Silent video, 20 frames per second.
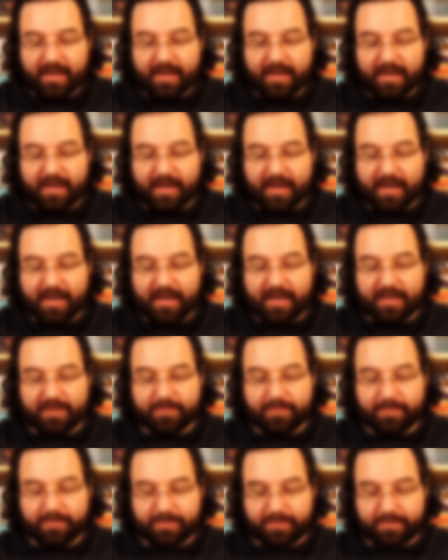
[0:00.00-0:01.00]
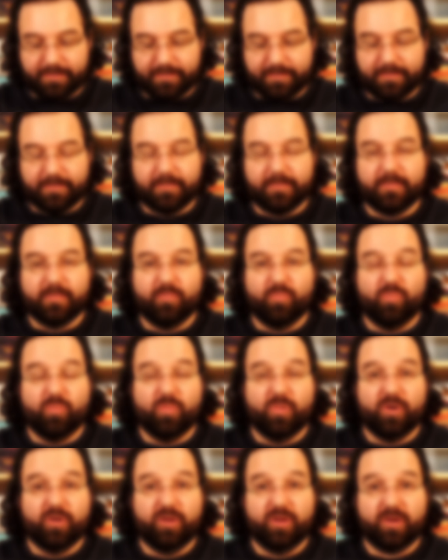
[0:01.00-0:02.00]
You
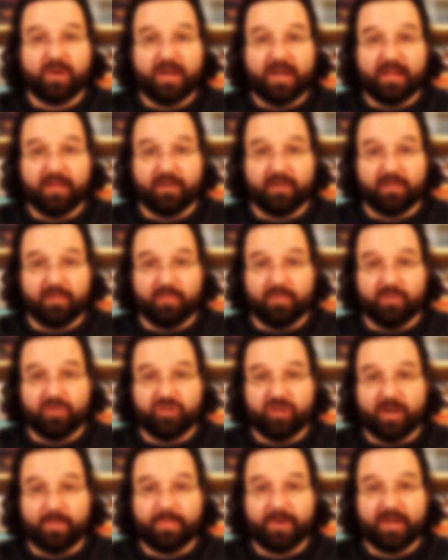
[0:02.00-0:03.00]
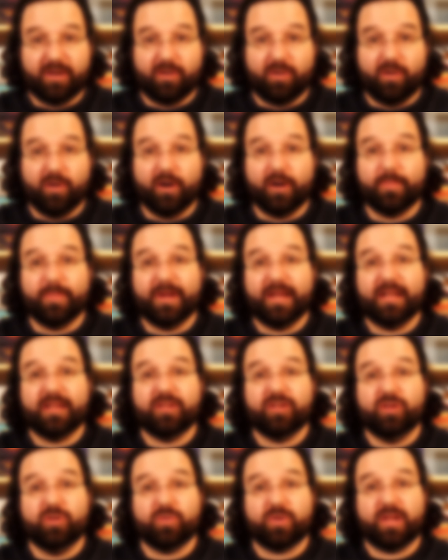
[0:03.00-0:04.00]
can either jump into
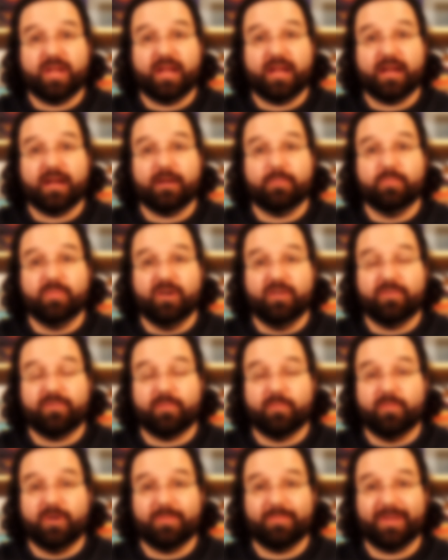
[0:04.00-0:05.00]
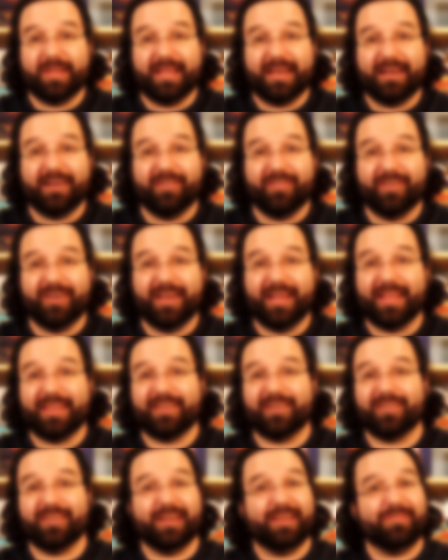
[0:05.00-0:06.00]
orbit, you can move from one planet to
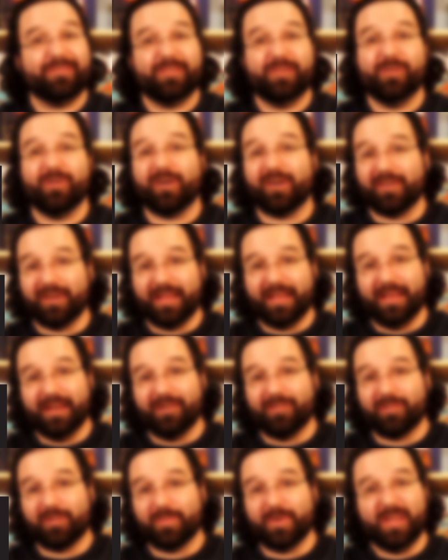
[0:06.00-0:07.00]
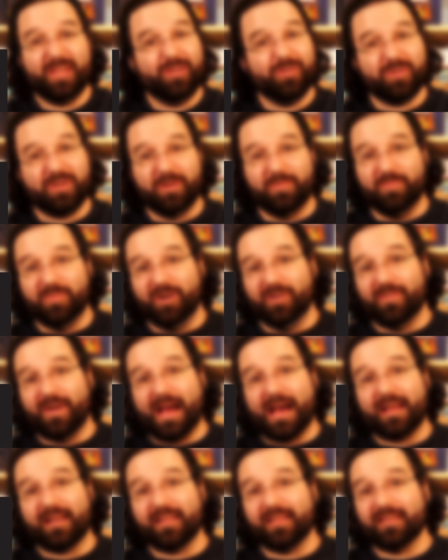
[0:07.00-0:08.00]
another. If you're already in orbit, you can move
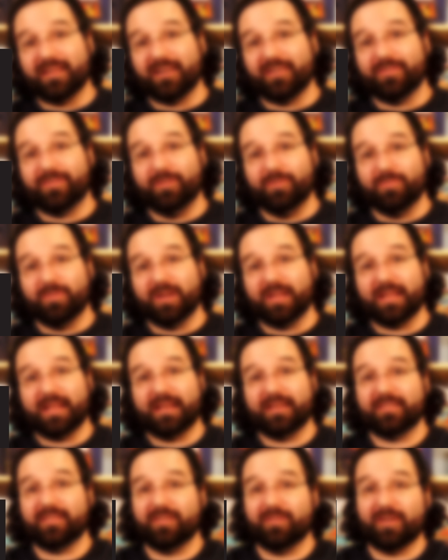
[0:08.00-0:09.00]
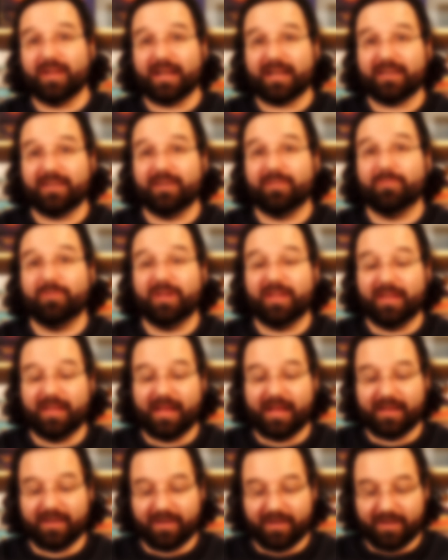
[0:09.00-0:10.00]
out of there if you realize you're not going to win
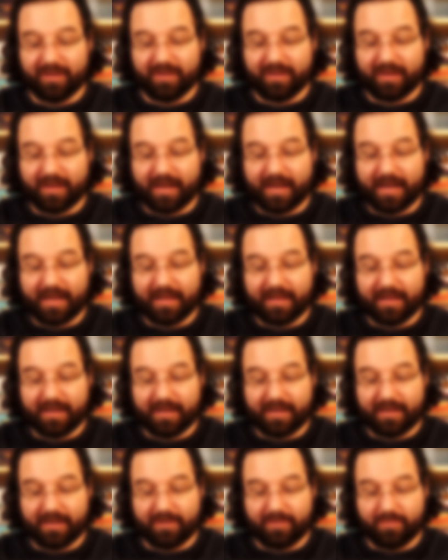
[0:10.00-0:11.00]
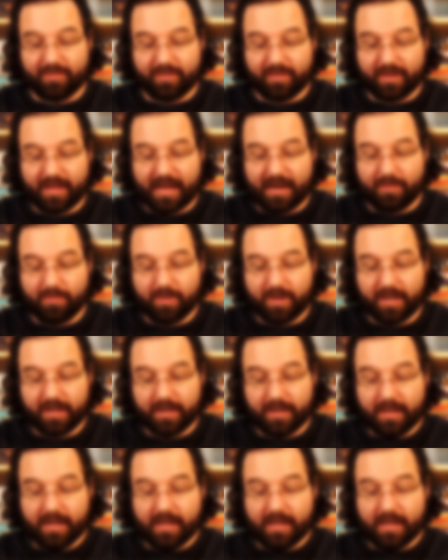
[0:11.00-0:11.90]
that one.